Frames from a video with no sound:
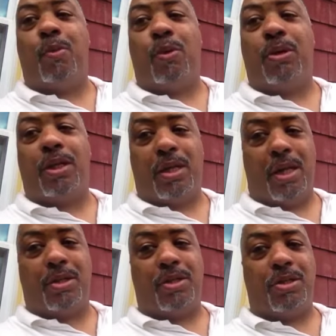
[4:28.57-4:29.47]
more than
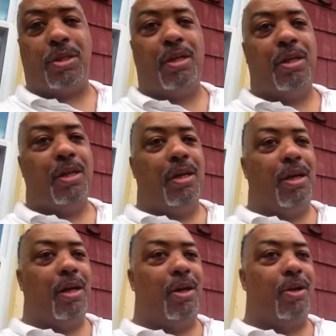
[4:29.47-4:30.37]
others.
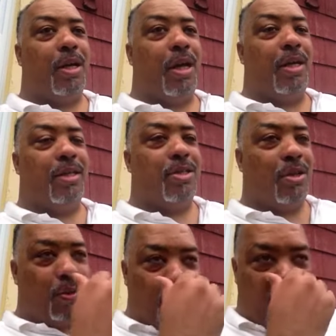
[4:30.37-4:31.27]
Okay,
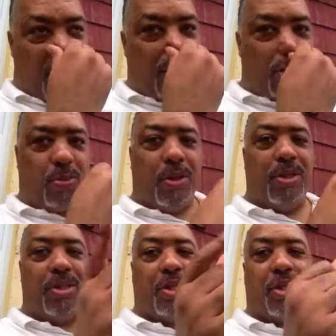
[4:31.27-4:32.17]
so I just wanted
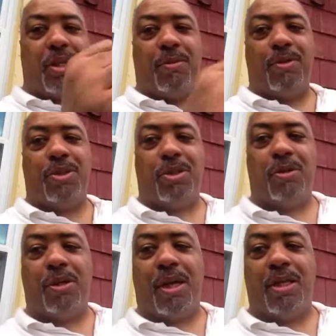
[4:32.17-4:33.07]
to share that with you,
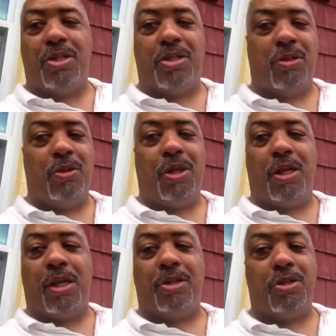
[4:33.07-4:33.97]
and it's still
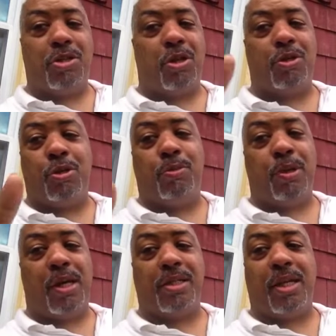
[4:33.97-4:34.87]
good. I used it on 2
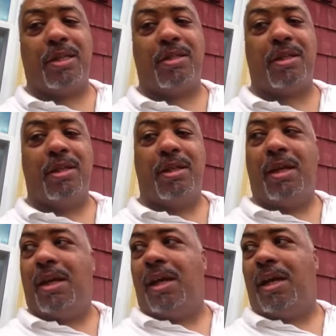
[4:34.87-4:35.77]
projects,
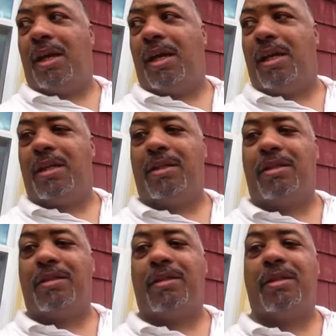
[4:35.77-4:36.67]
and
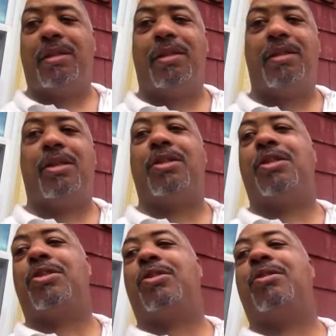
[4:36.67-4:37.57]
talk to
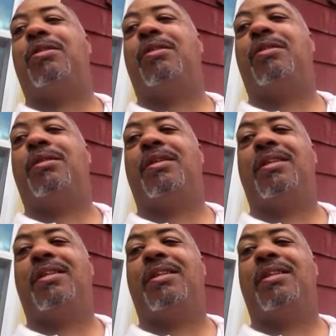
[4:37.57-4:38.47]
you soon.
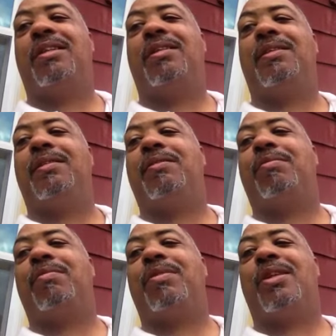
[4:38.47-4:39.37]
No,
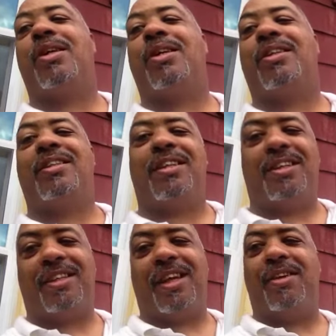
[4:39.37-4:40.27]

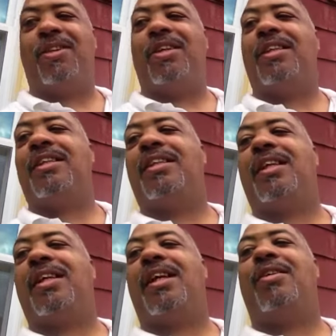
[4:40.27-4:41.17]
okay,
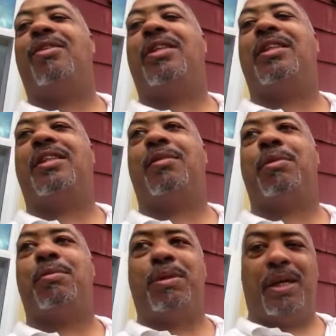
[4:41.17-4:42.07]
you can't really see me,
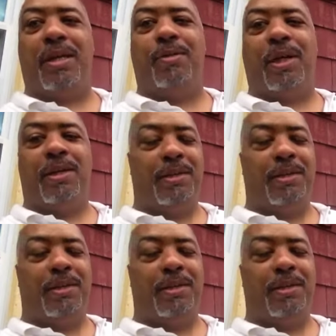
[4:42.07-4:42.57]
but anyway.